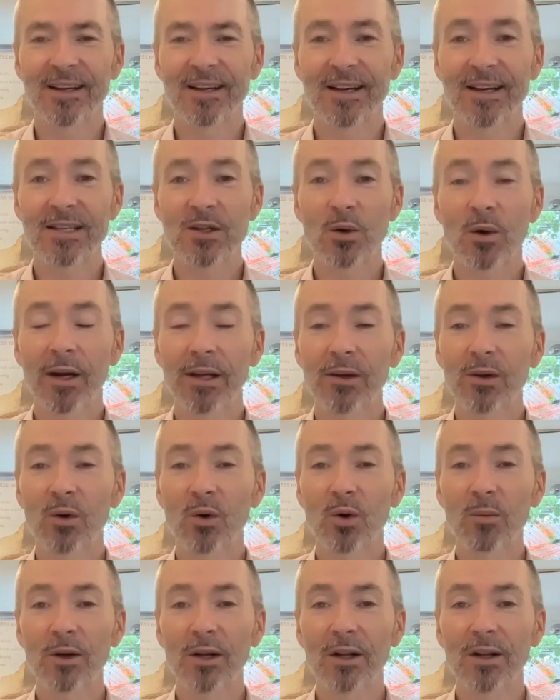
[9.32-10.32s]
It's quite
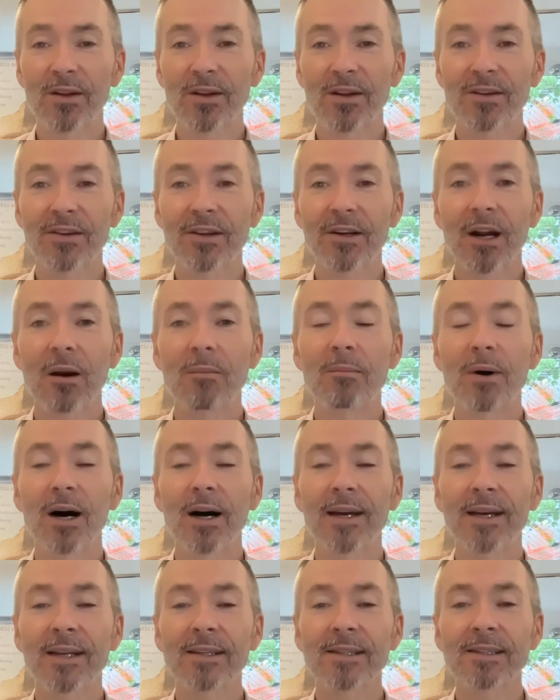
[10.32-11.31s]
normal that our
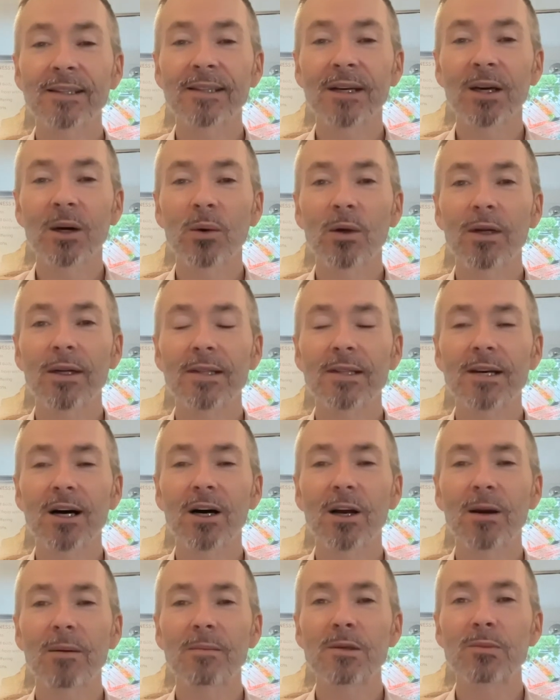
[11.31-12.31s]
mind will at
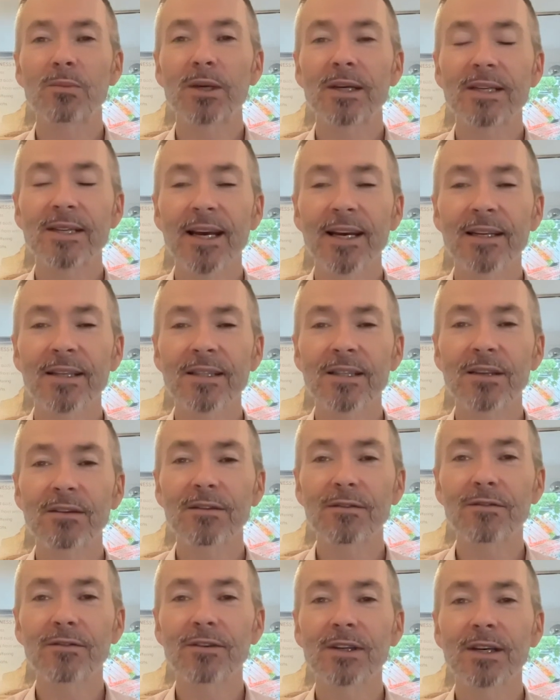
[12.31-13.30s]
times be
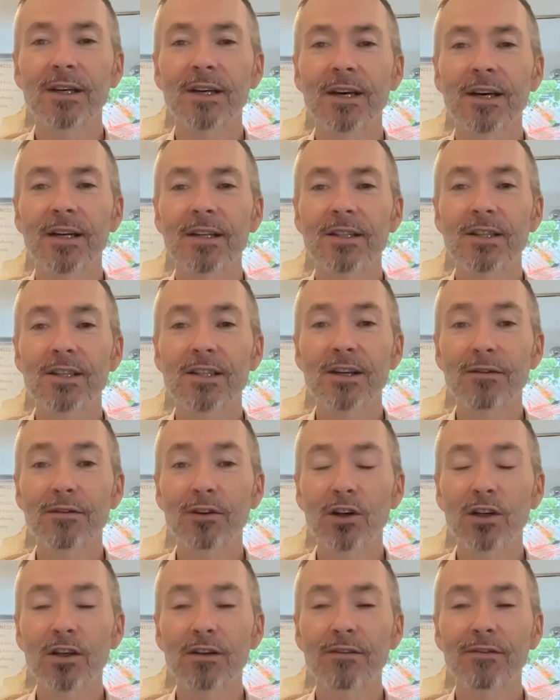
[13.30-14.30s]
attentive to
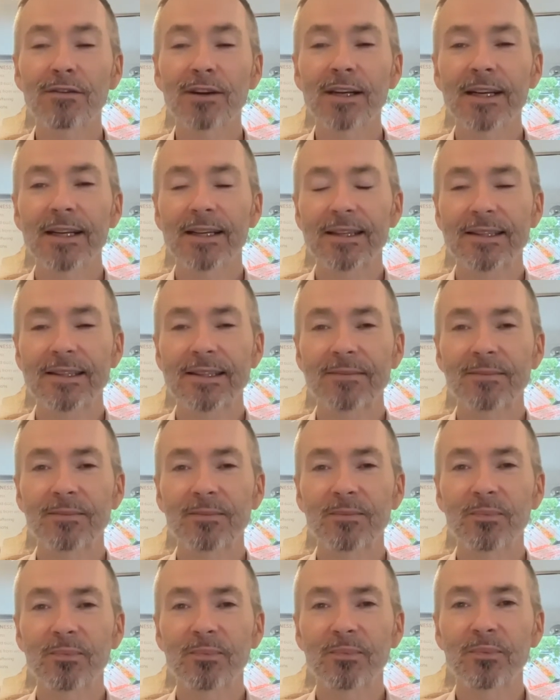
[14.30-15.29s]
difficult feelings,
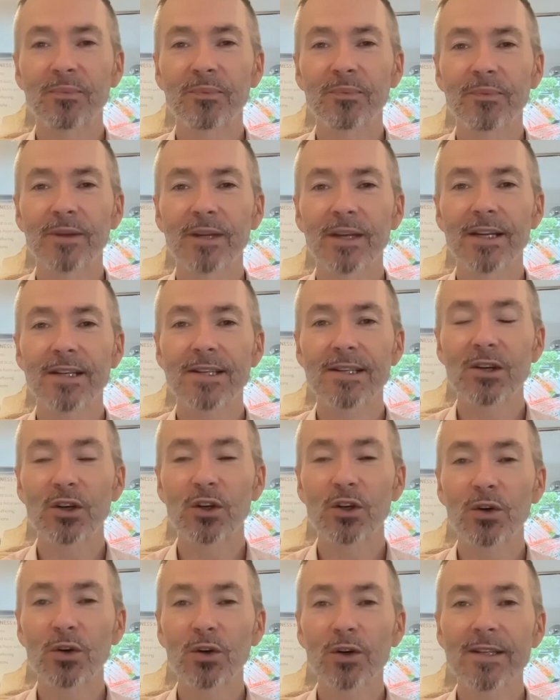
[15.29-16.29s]

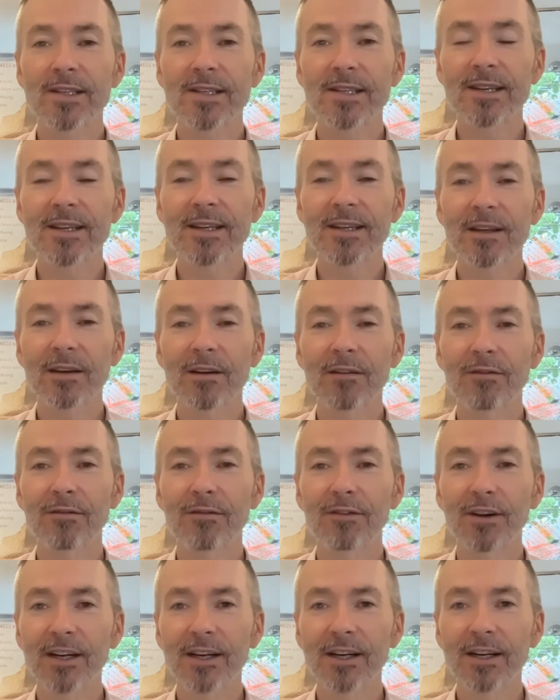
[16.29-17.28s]
insecurity,
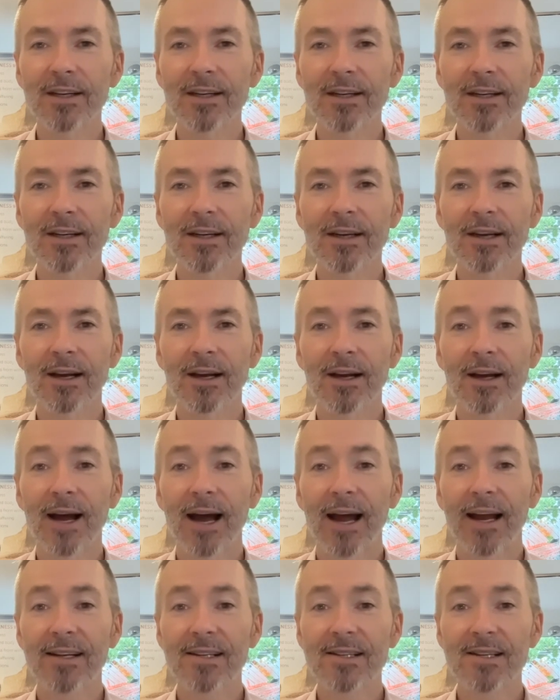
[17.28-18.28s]
fear,
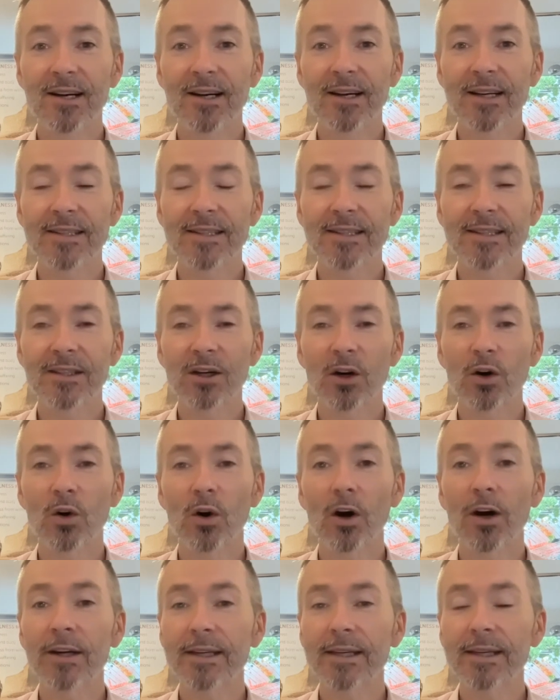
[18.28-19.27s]
anxiety, or
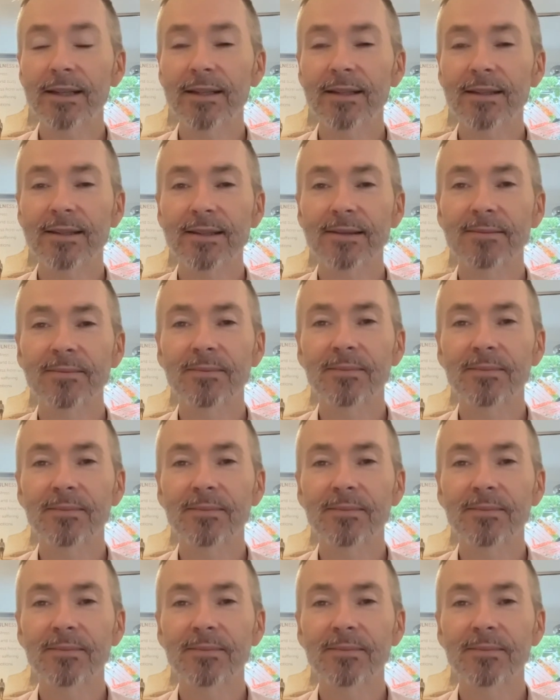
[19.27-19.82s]
unease,